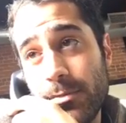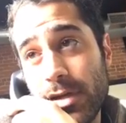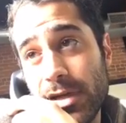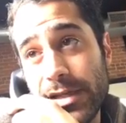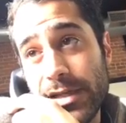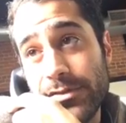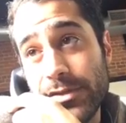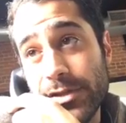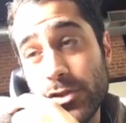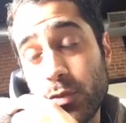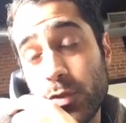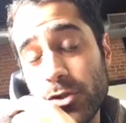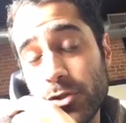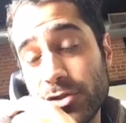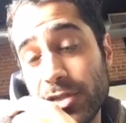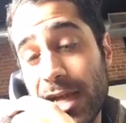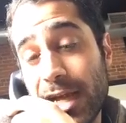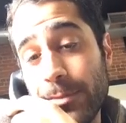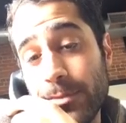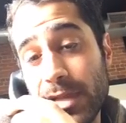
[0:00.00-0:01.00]
in the Twitter
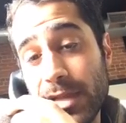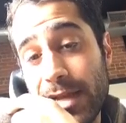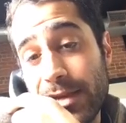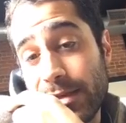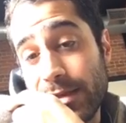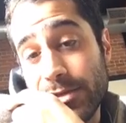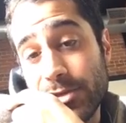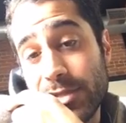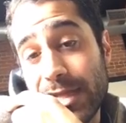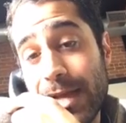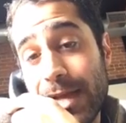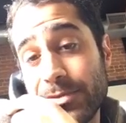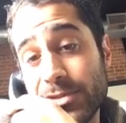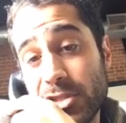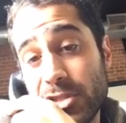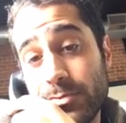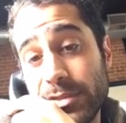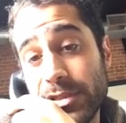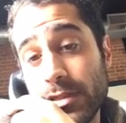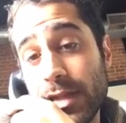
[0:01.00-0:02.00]
timeline, and it just
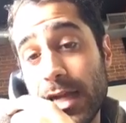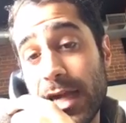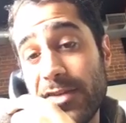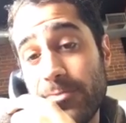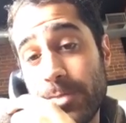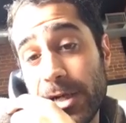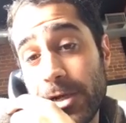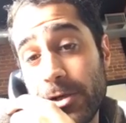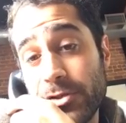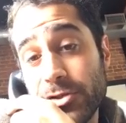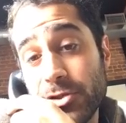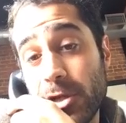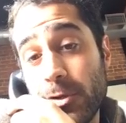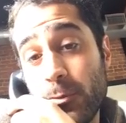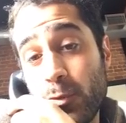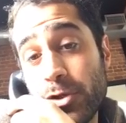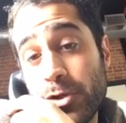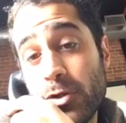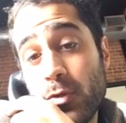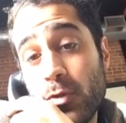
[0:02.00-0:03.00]
happens to be a live
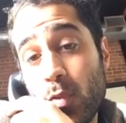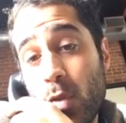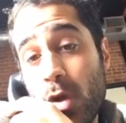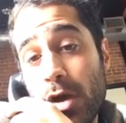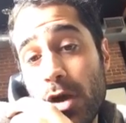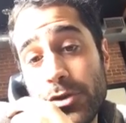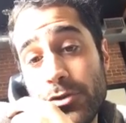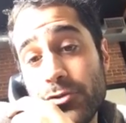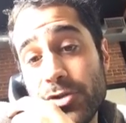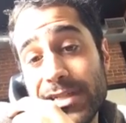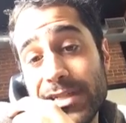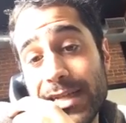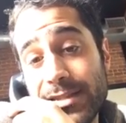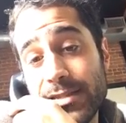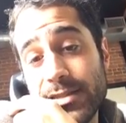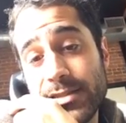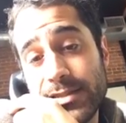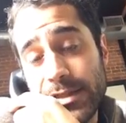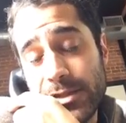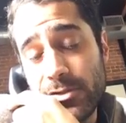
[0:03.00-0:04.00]
Periscope, we don't want you to
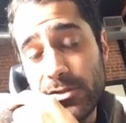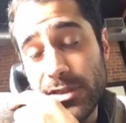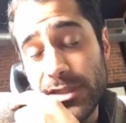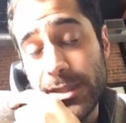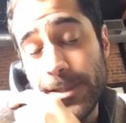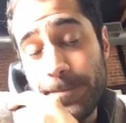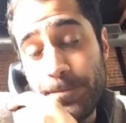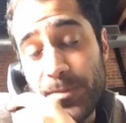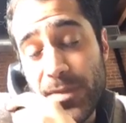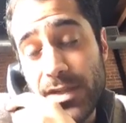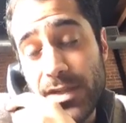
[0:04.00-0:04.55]
necessarily